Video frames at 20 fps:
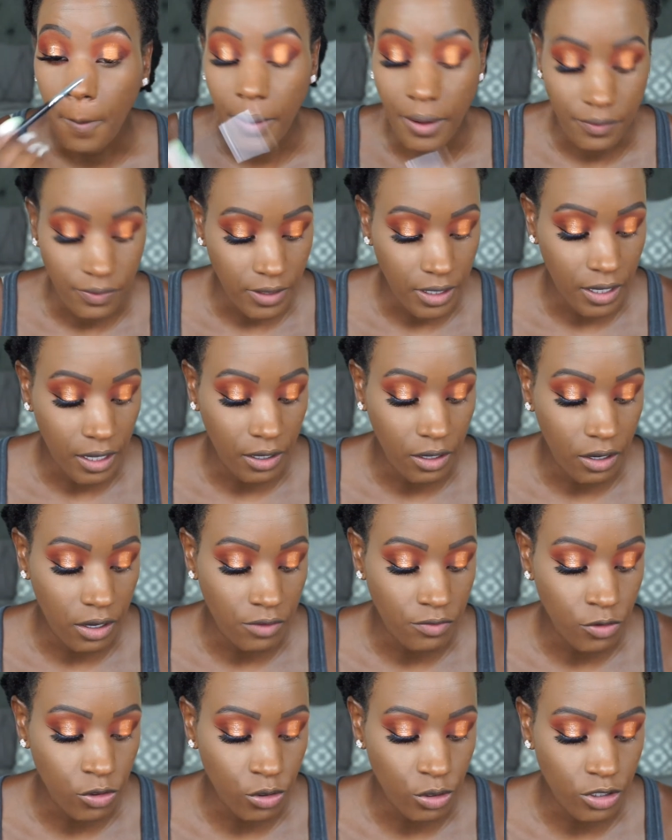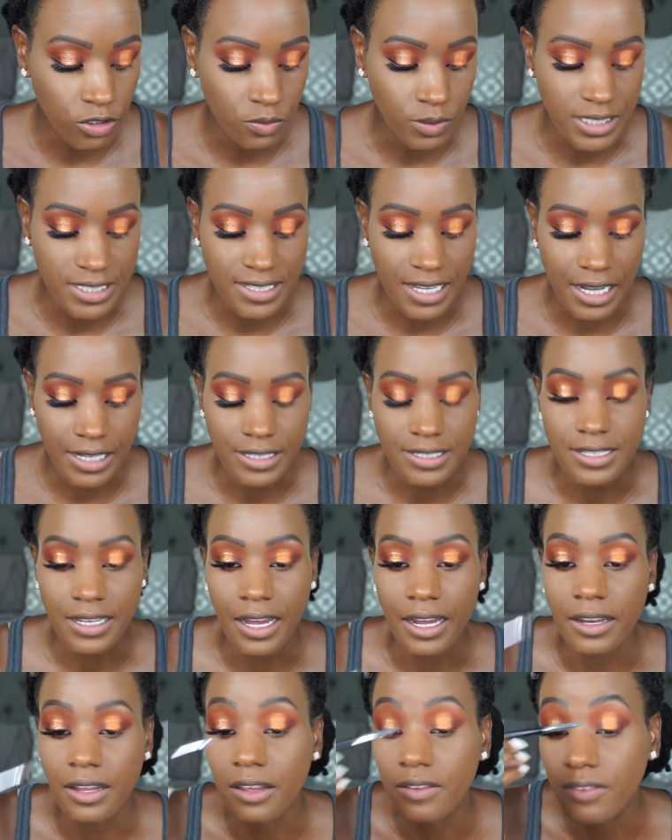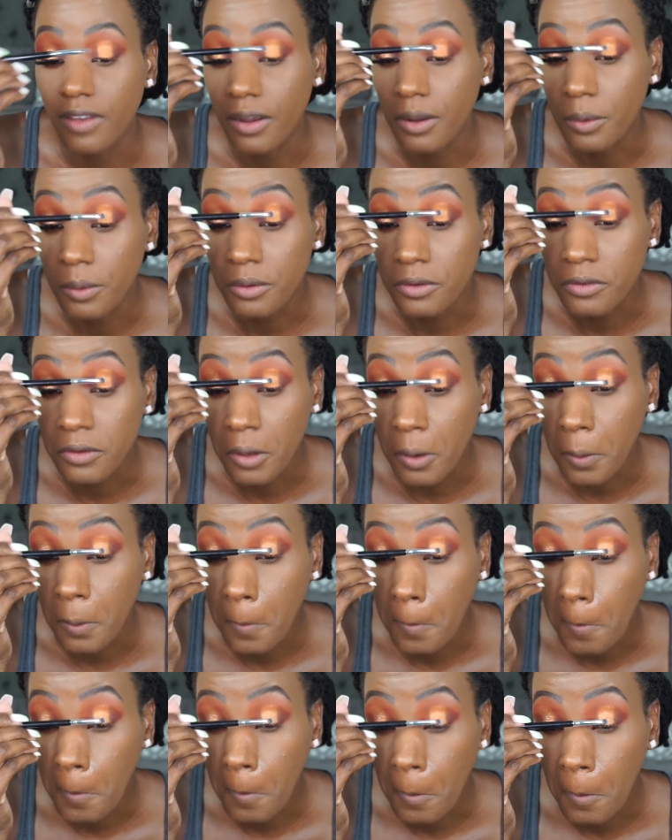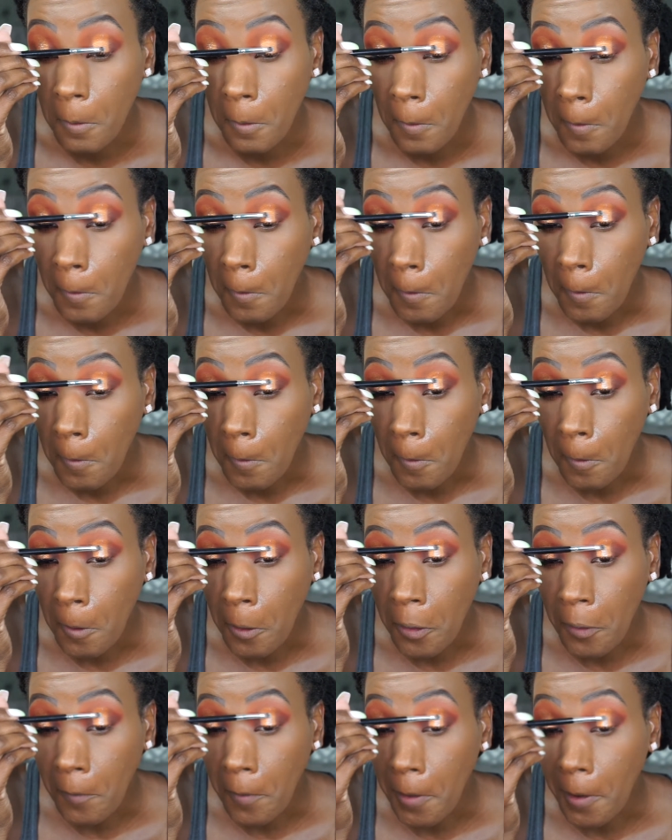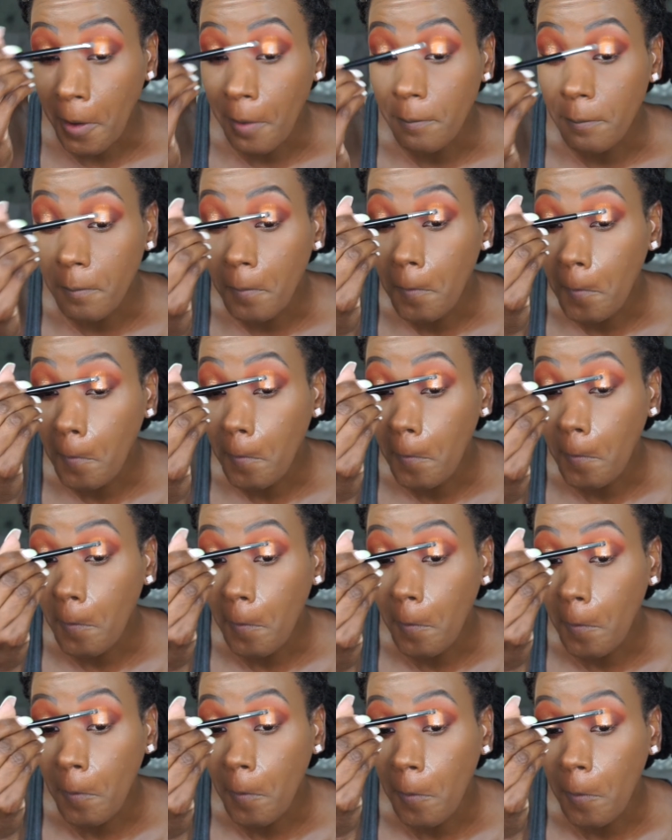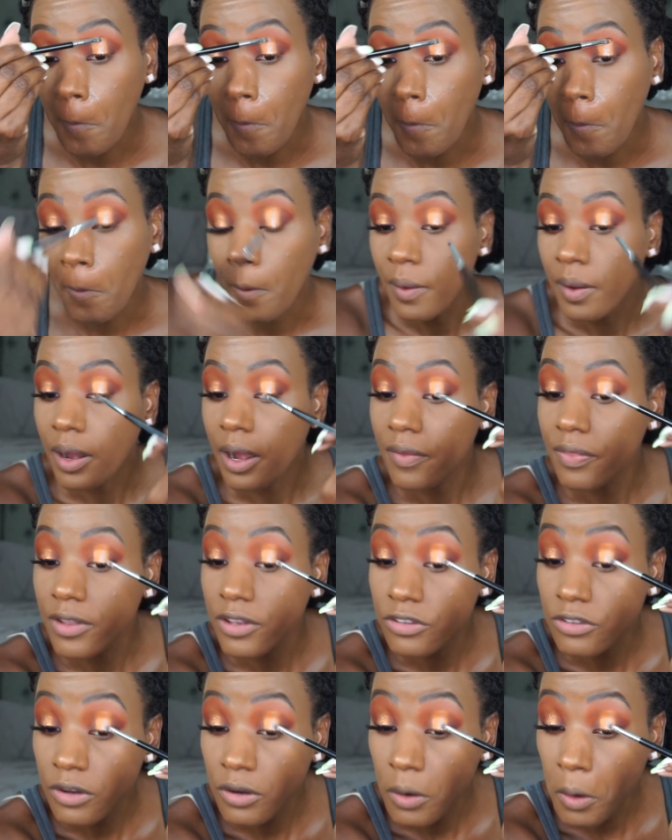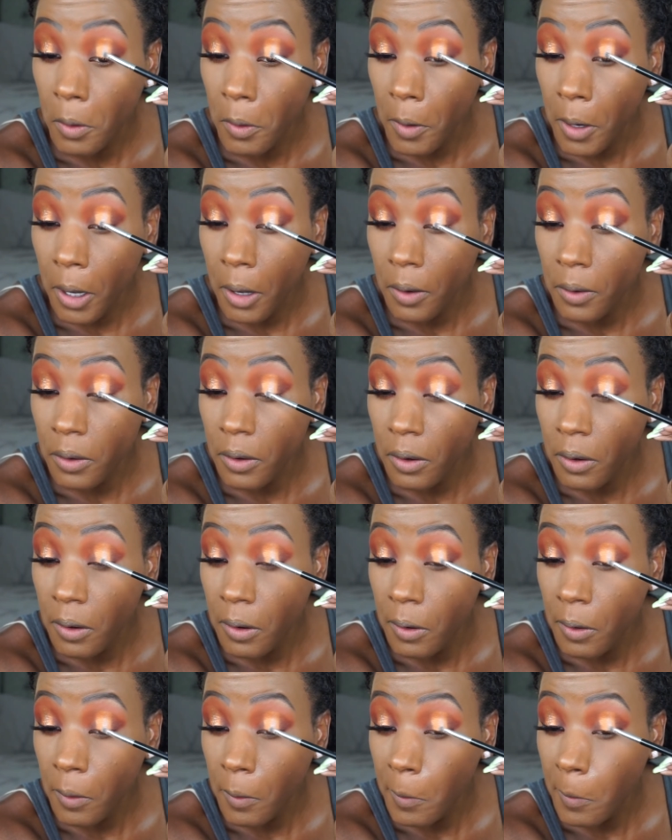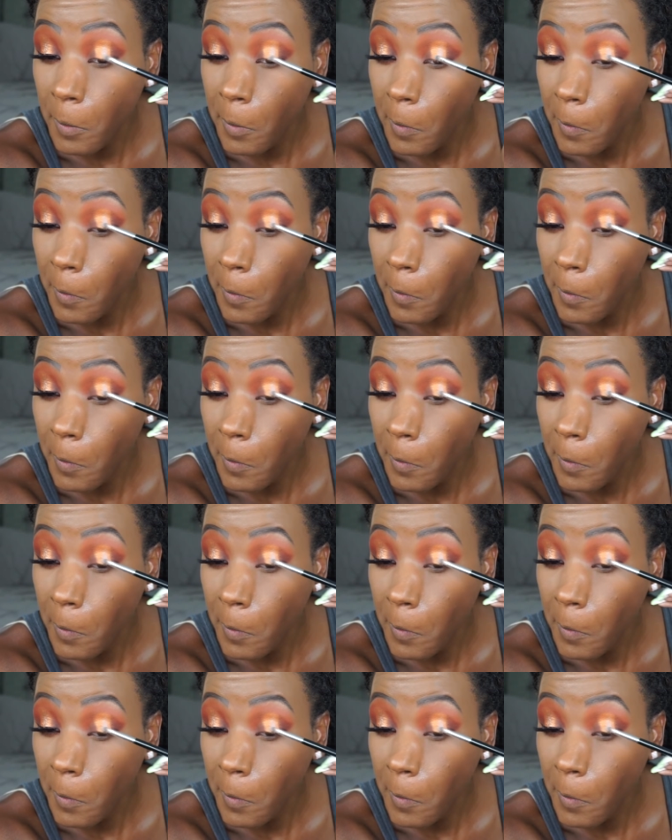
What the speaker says: And then I, of course, went side to side because I always do. All the way up, and then turn it around and go